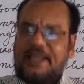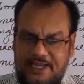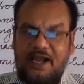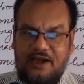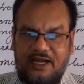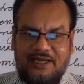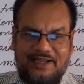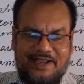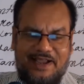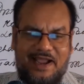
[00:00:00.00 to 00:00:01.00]

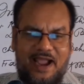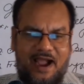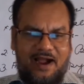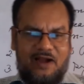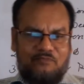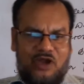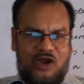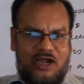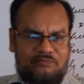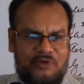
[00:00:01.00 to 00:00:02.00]
Here,
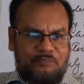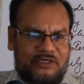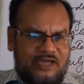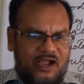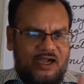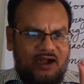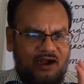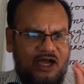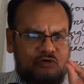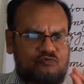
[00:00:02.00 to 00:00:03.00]
but
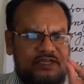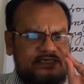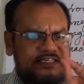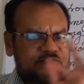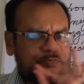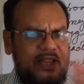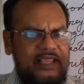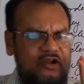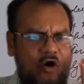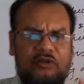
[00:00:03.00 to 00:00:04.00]
her wit is
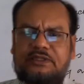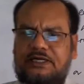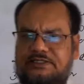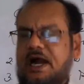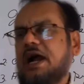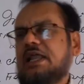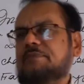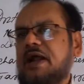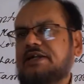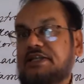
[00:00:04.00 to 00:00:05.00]
playing all the
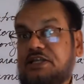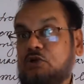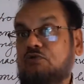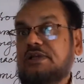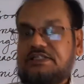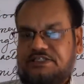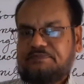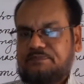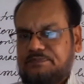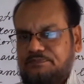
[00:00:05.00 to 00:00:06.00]
time and
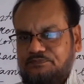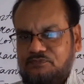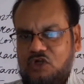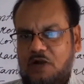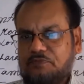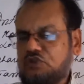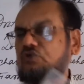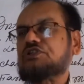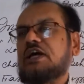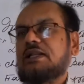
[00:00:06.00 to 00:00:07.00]
egoism of
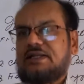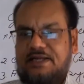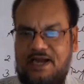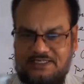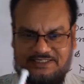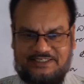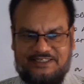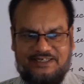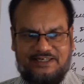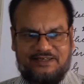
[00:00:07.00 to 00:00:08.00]
social caste.
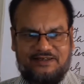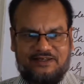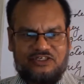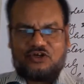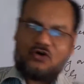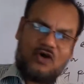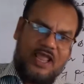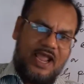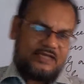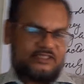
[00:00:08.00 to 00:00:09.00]

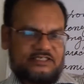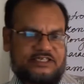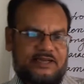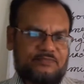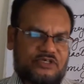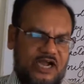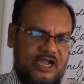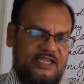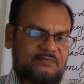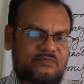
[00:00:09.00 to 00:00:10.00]
So, at the same
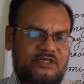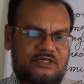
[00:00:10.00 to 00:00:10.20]
time,